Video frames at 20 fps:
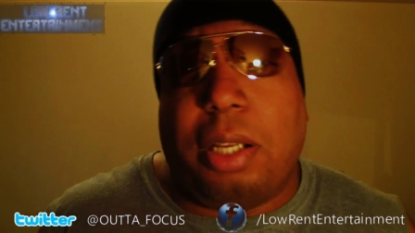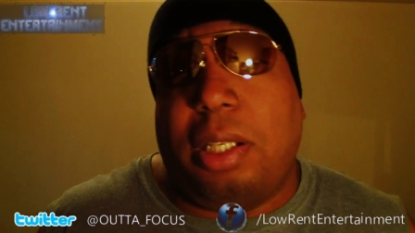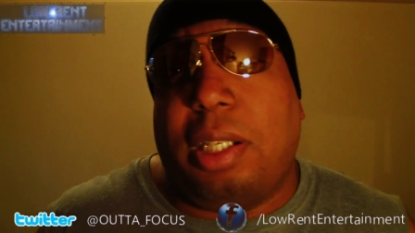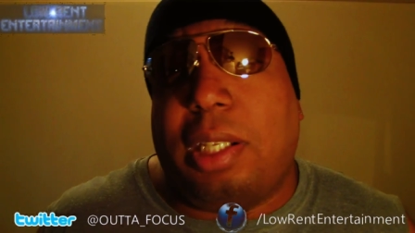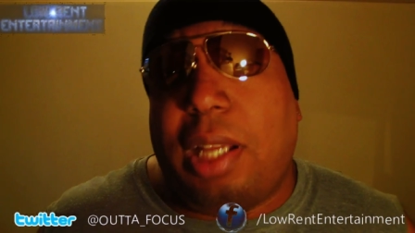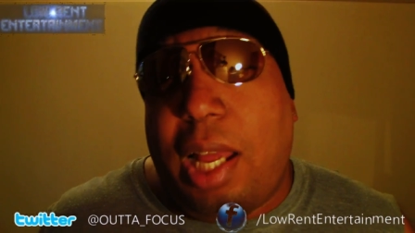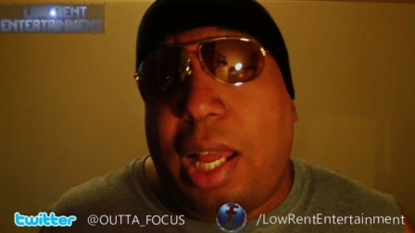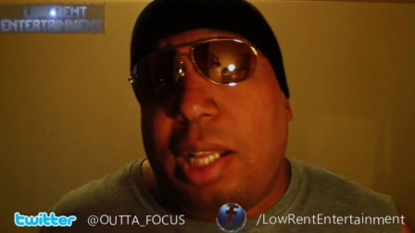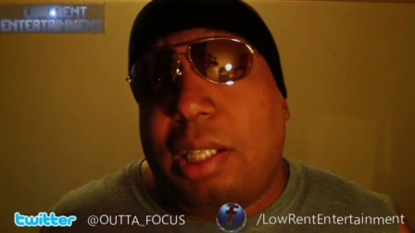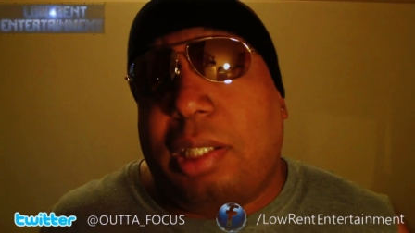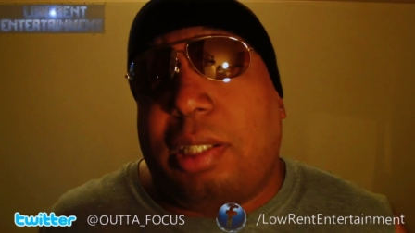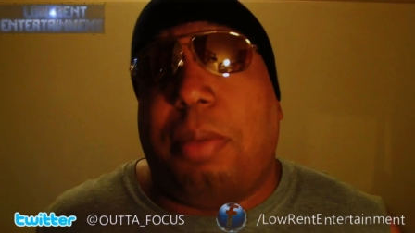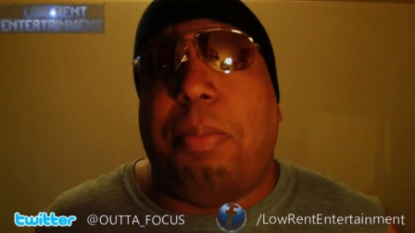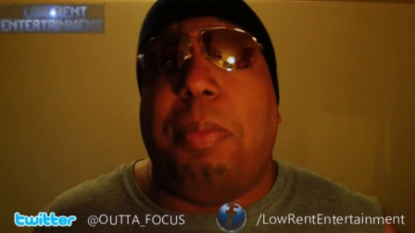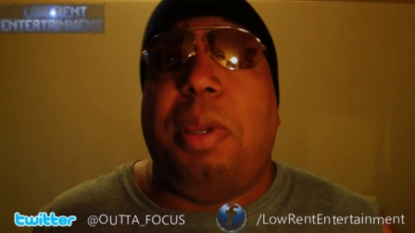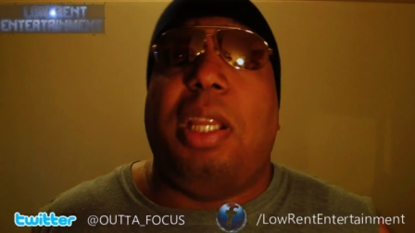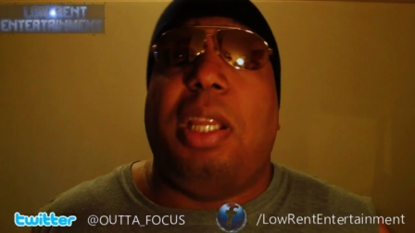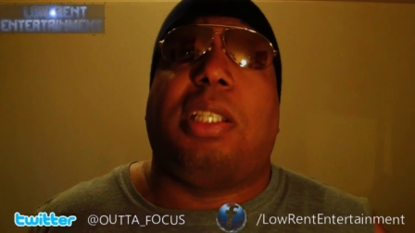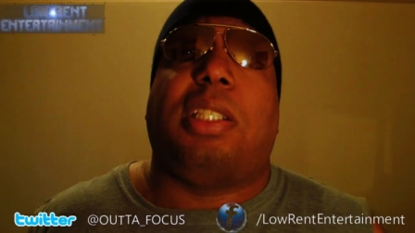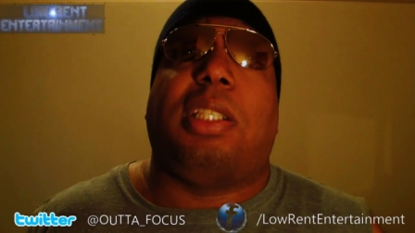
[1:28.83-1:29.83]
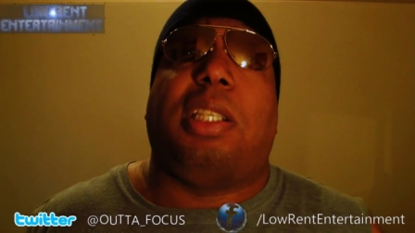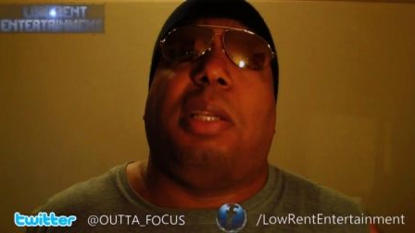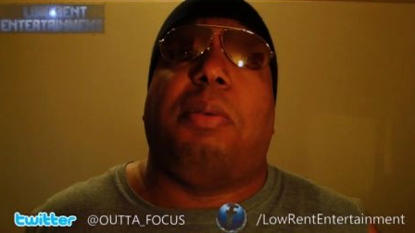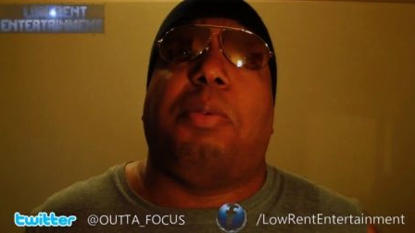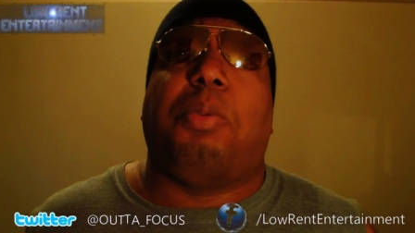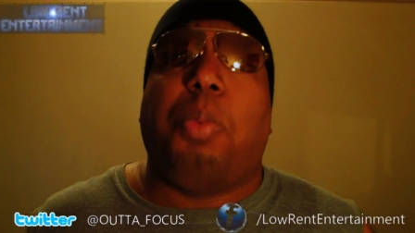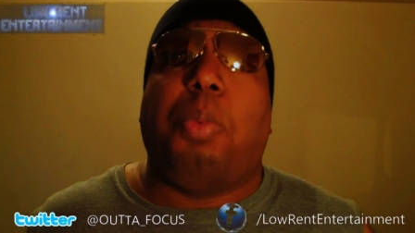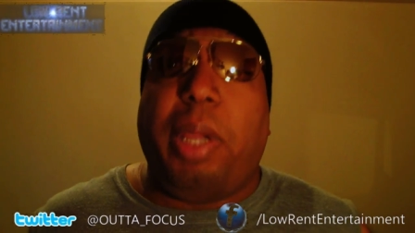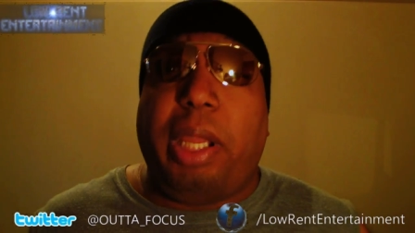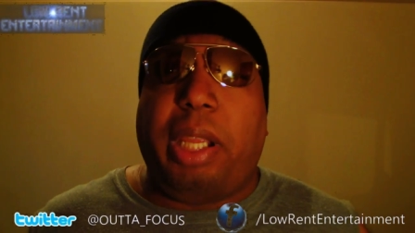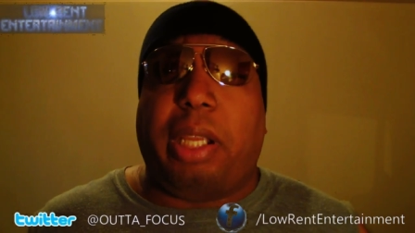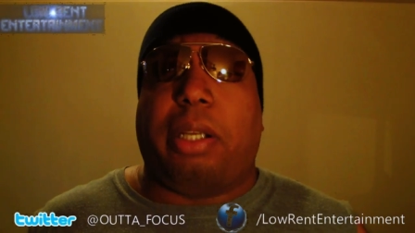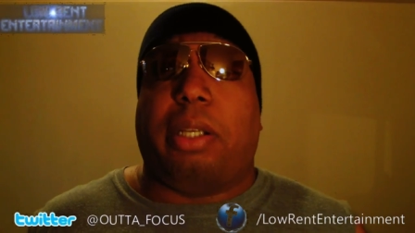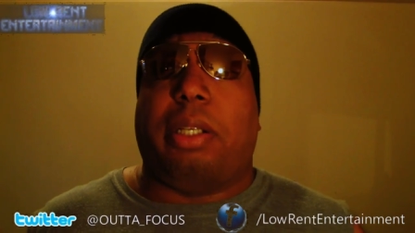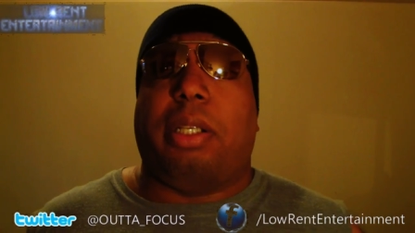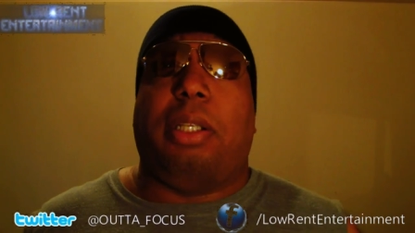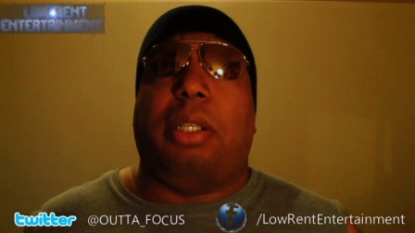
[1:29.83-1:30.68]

You kind of, to me it seems weird.